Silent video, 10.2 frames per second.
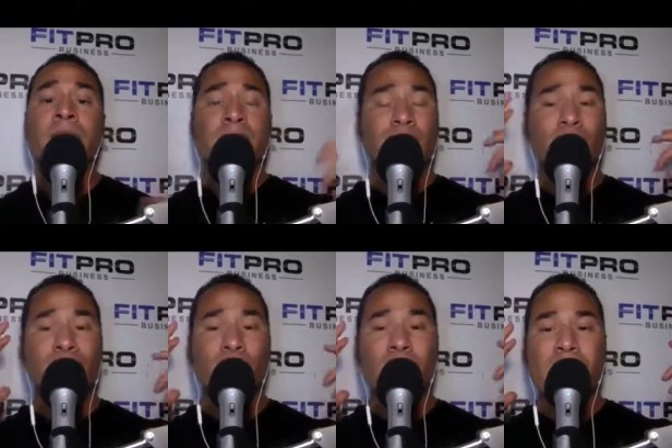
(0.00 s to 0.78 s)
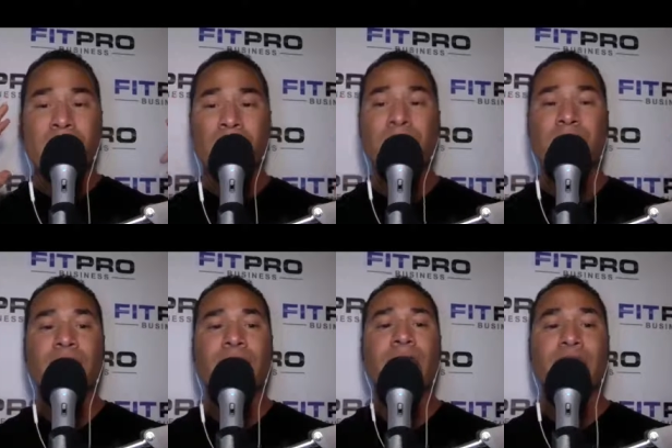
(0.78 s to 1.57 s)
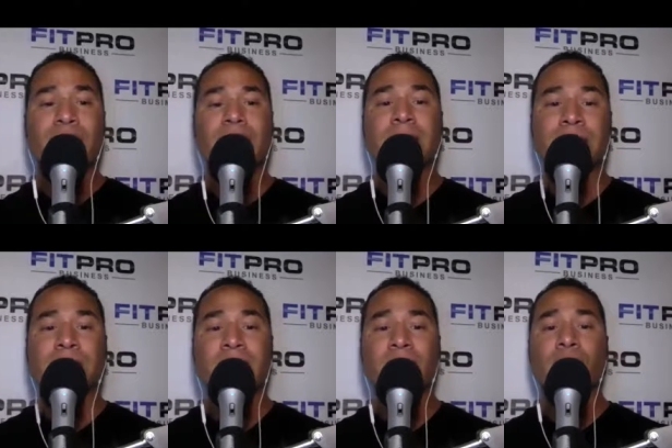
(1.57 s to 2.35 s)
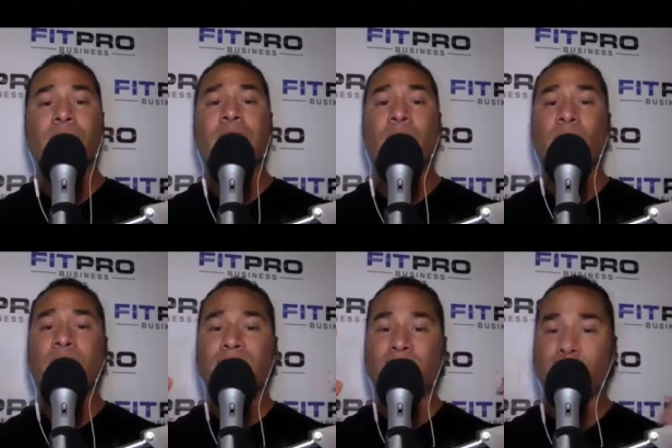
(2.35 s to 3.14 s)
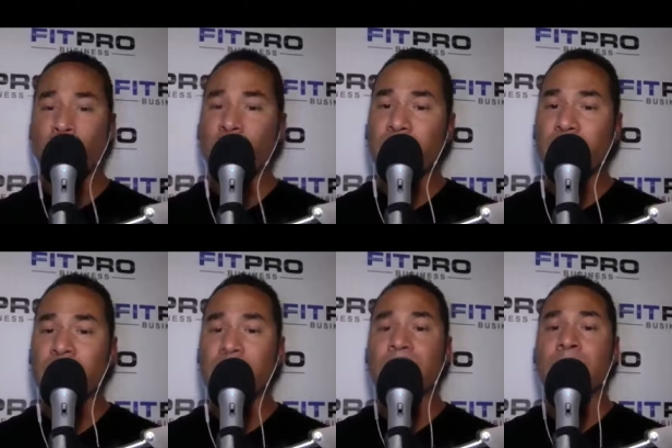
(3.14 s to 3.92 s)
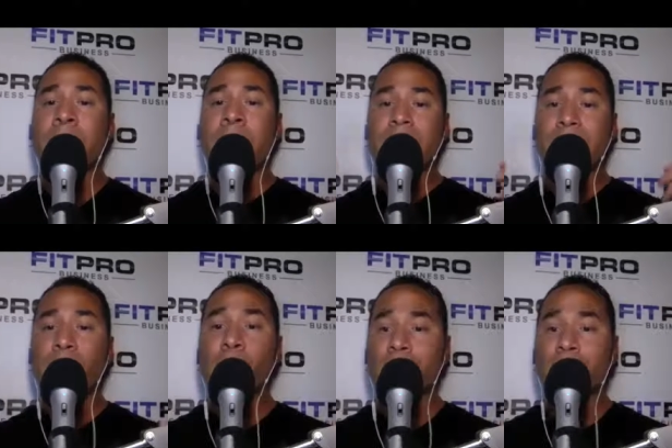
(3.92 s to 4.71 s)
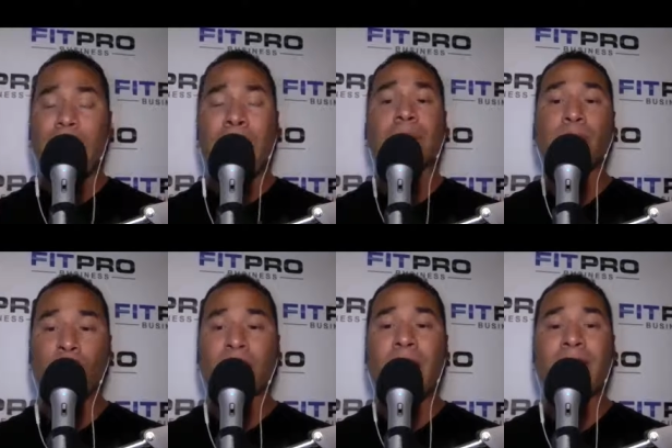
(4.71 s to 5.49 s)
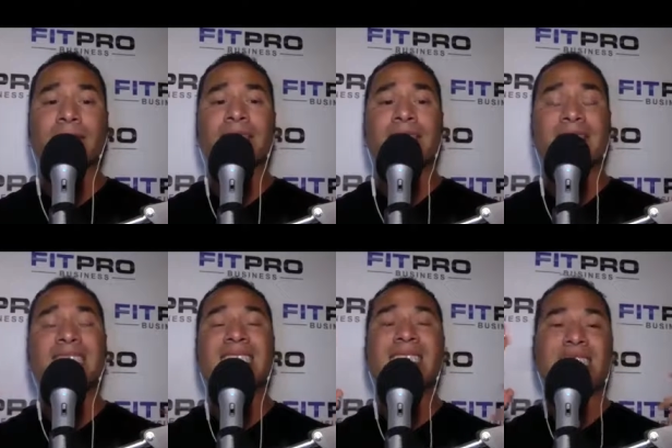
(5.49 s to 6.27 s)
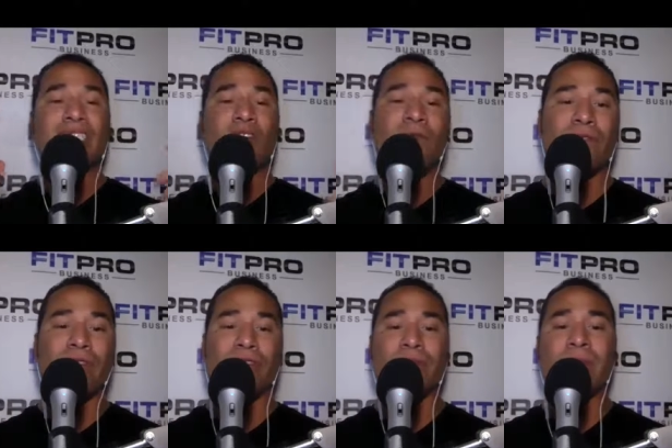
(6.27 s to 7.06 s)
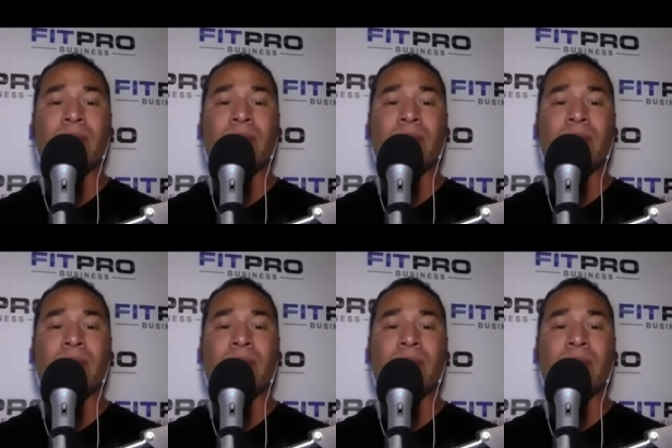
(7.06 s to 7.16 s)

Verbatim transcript: So, if you are a purpose driven fitness business owner that wants to grow your income and impact more lives, then this is the show for you.